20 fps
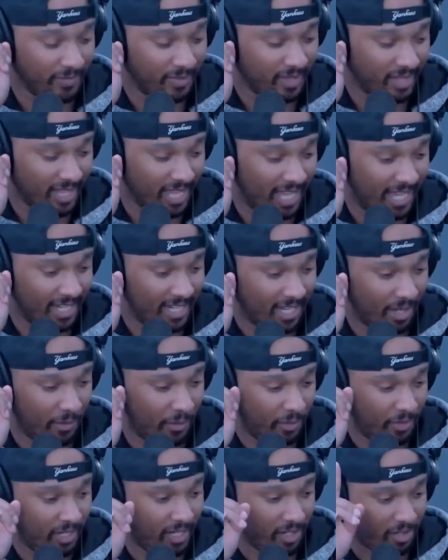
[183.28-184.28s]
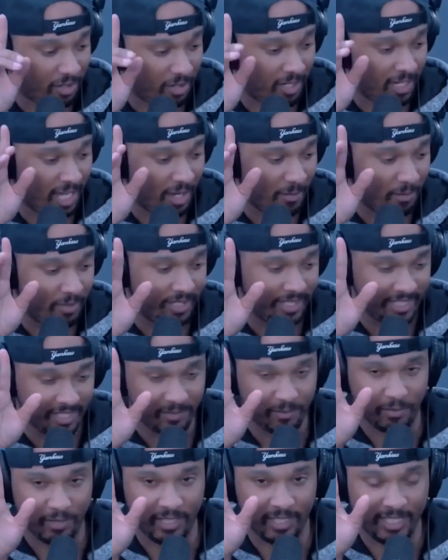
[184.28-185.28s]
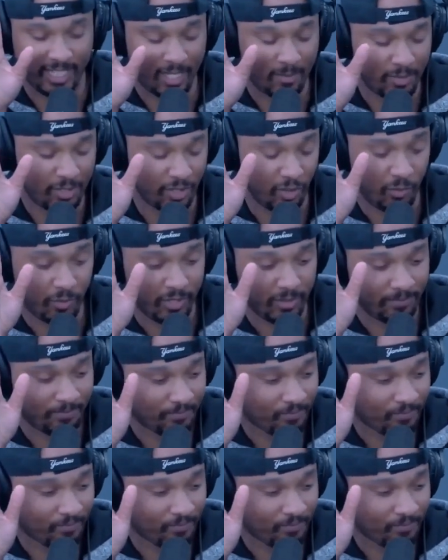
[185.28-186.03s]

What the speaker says: that I will not call out, but he's pretty damn stupid.